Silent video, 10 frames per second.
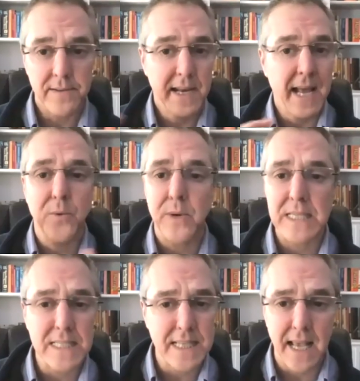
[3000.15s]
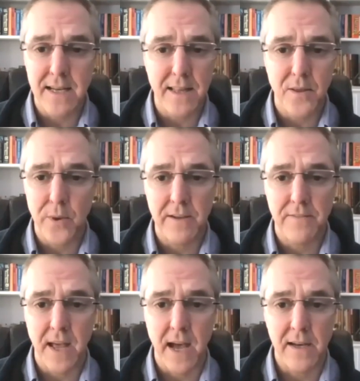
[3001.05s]
And I don't want to stand in the way
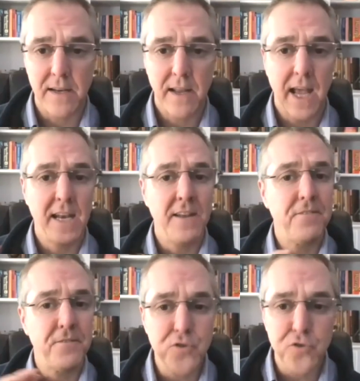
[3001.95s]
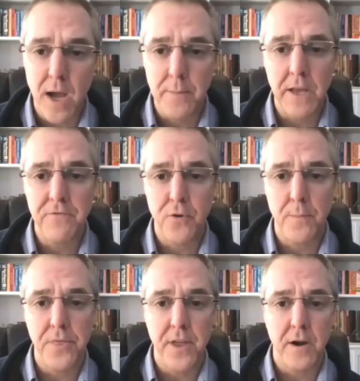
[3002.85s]
of that. And if
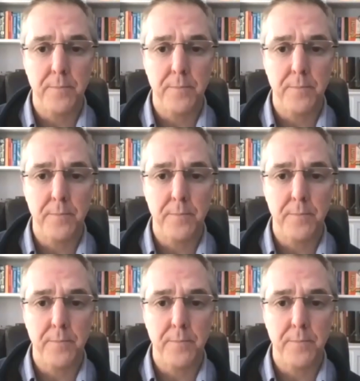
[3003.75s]
trauma-informed